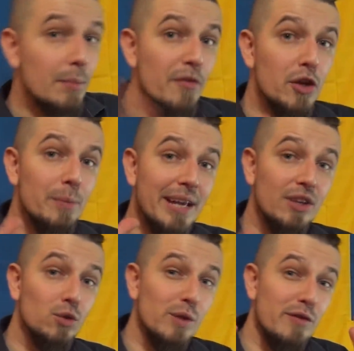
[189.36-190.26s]
of you may
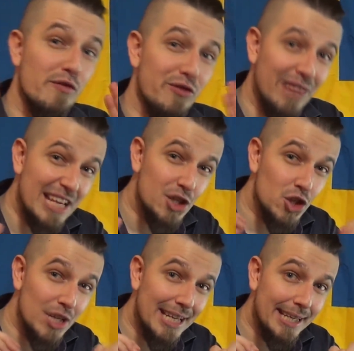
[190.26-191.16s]
know of
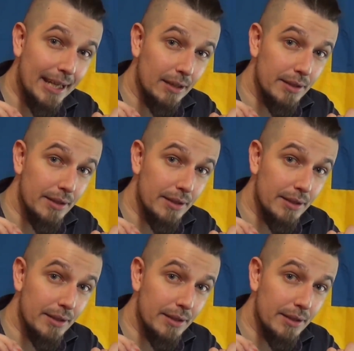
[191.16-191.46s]
flesh-eating